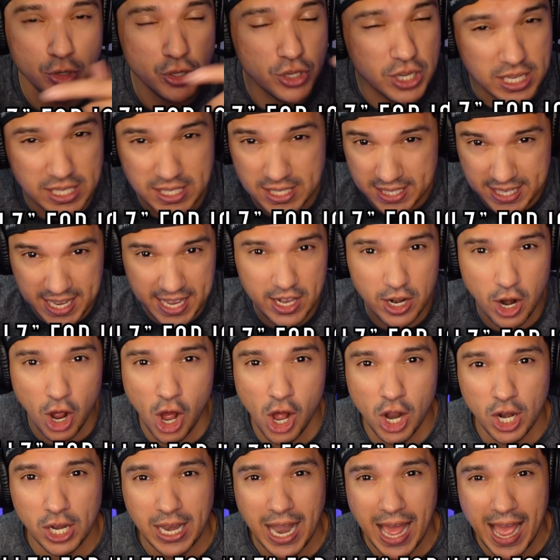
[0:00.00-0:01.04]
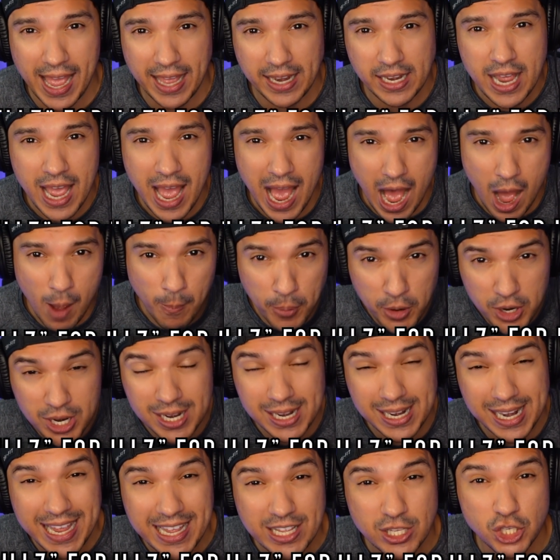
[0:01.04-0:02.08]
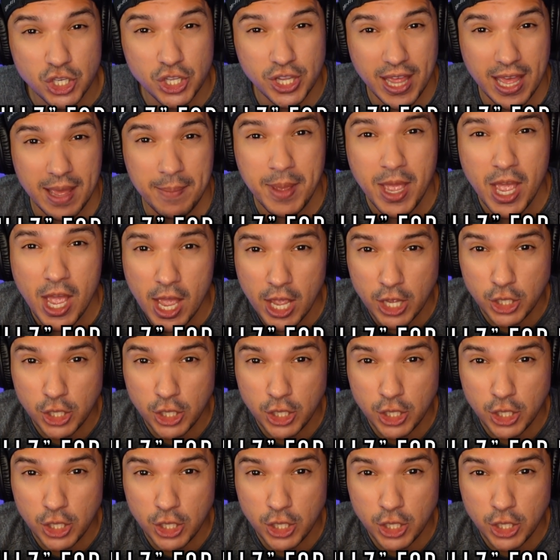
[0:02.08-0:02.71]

You can see it online. I'll put a link to them.